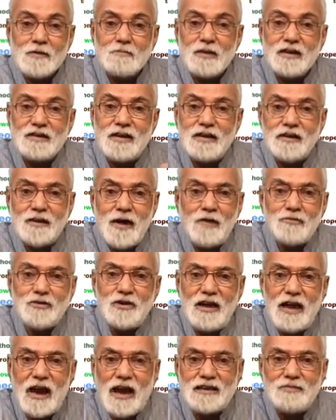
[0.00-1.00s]
But then now
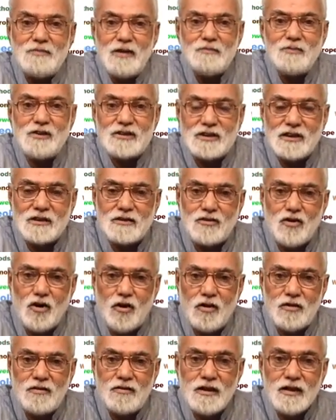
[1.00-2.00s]
the large mammals are
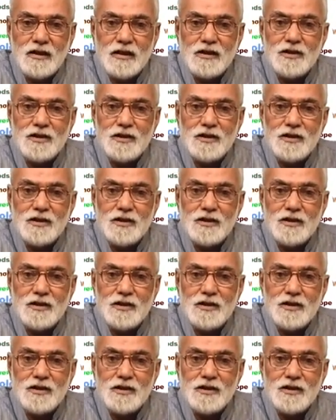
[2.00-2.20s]
gone,